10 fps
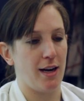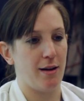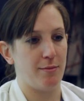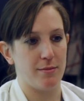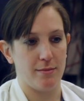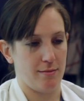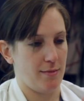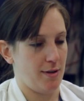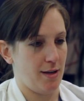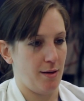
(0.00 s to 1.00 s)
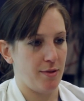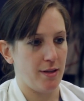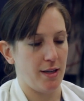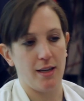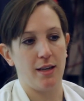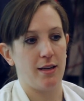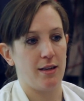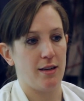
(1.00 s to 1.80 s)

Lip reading: I'm thinking